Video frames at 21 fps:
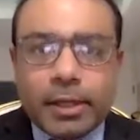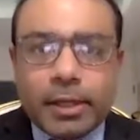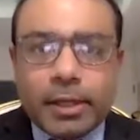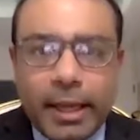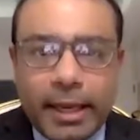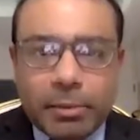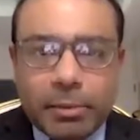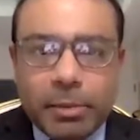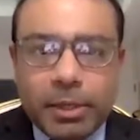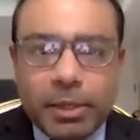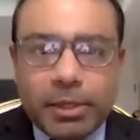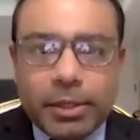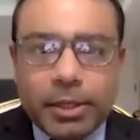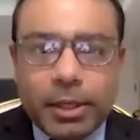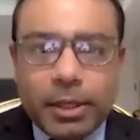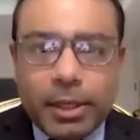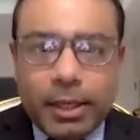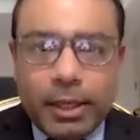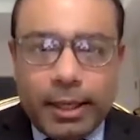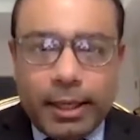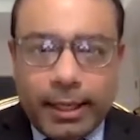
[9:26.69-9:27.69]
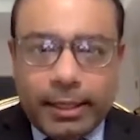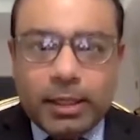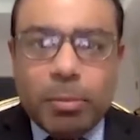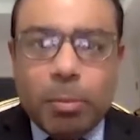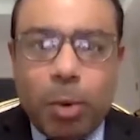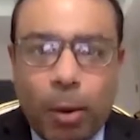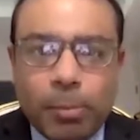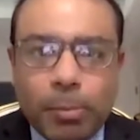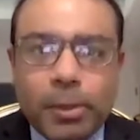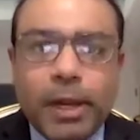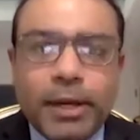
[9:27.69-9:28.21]
attainment in the
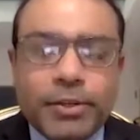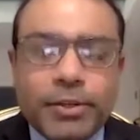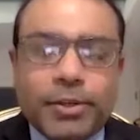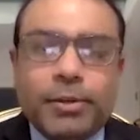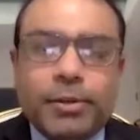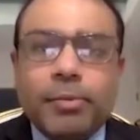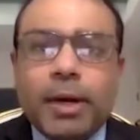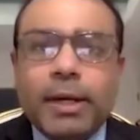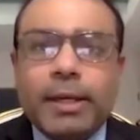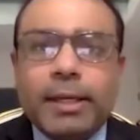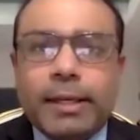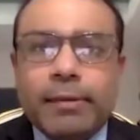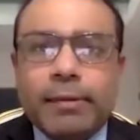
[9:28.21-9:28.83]
population, right?